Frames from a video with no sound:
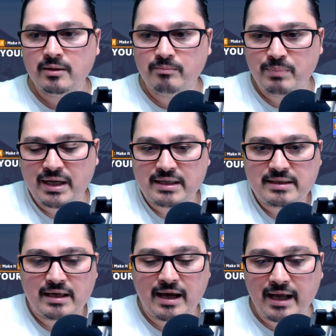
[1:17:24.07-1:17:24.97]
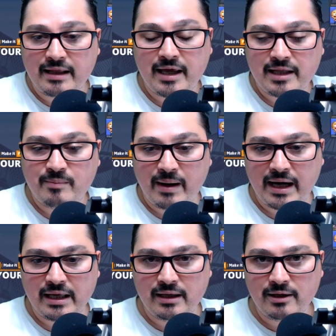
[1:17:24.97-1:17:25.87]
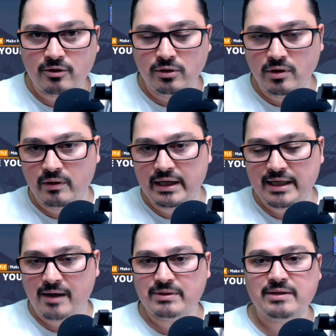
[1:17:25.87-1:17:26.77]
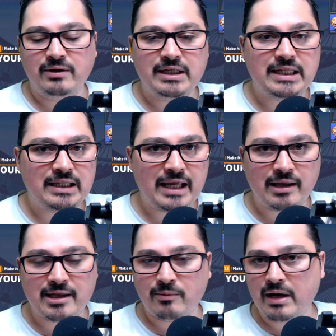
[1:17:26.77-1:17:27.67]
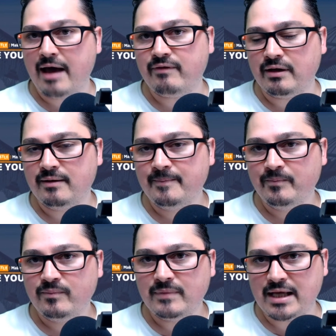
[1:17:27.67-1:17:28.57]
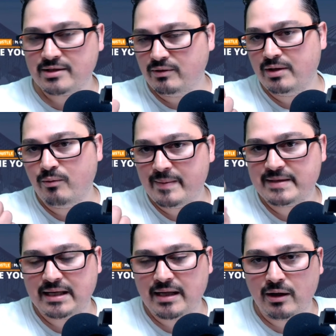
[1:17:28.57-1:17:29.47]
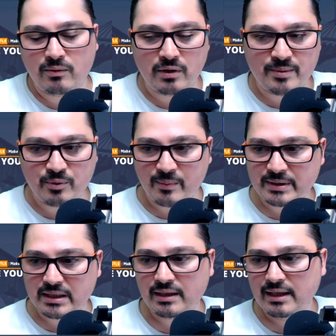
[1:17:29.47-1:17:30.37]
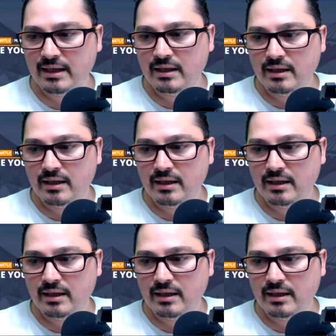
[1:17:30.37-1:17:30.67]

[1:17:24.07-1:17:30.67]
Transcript: because it got hit by google and that was the only thing they, they were having that's the only website the only property yeah.